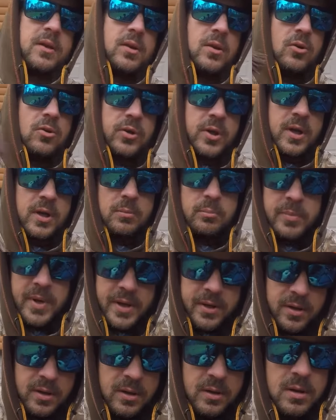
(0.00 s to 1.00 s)
You don't get a
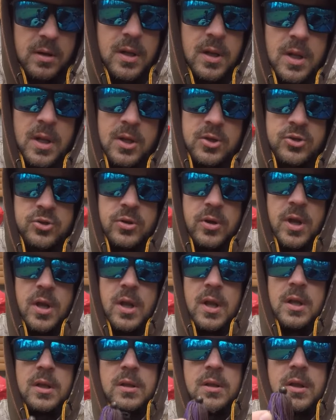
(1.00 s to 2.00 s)
better
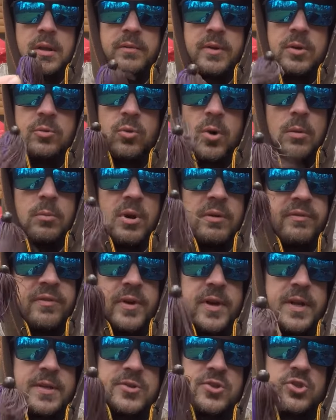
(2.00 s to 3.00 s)
living rubber
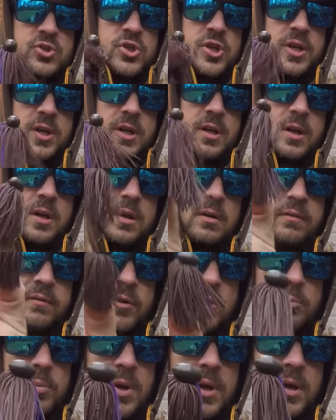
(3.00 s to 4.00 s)
finesse jig
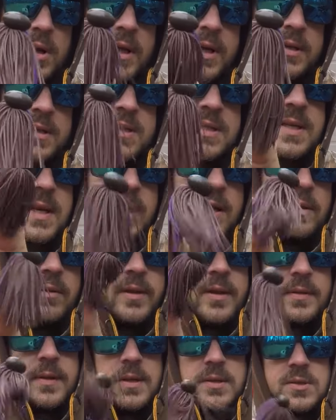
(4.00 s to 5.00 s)
football head style
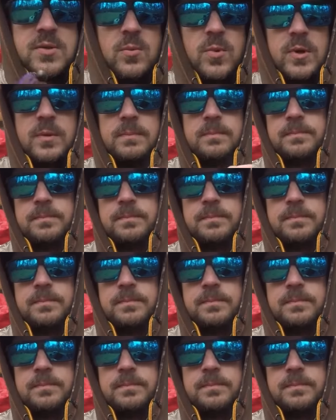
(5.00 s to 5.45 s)
than this one.